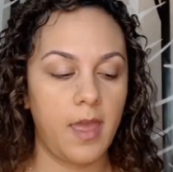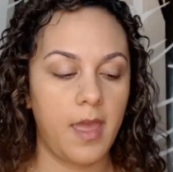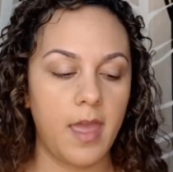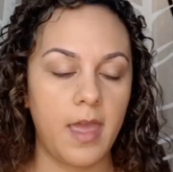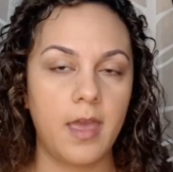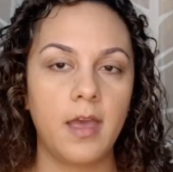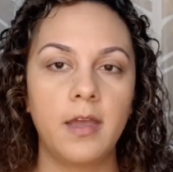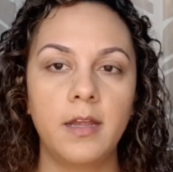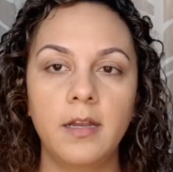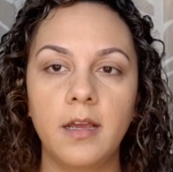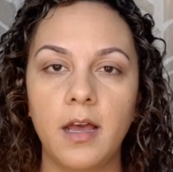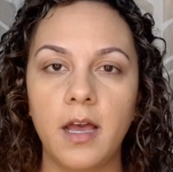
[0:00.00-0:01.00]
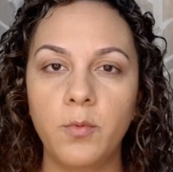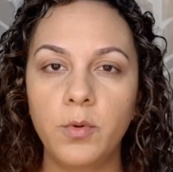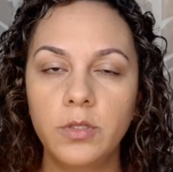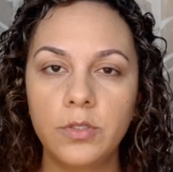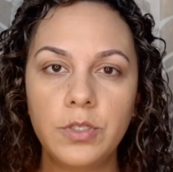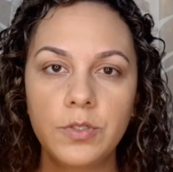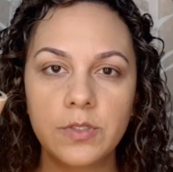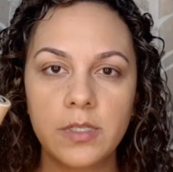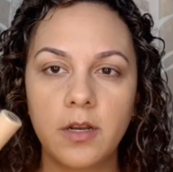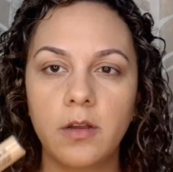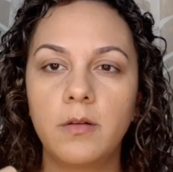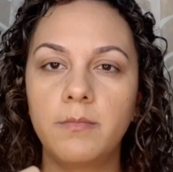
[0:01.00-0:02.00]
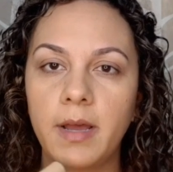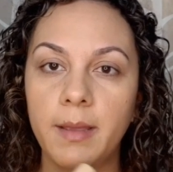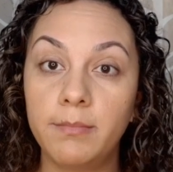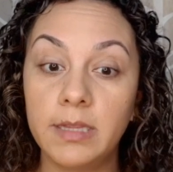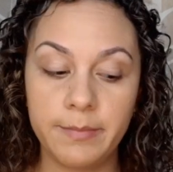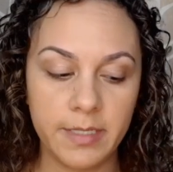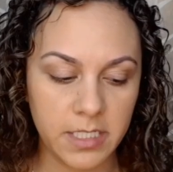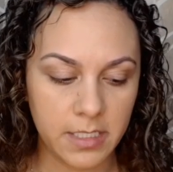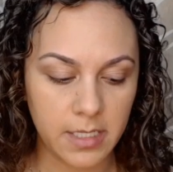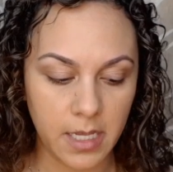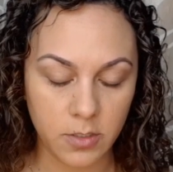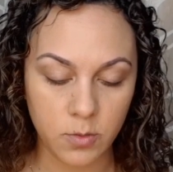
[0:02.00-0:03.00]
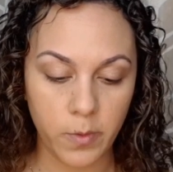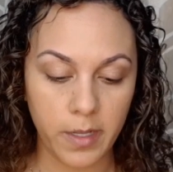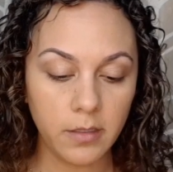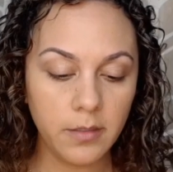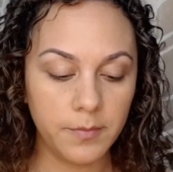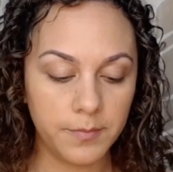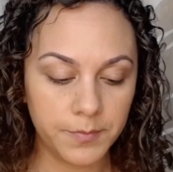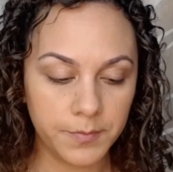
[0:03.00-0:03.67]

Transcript: and I will use it on my blemishes as well.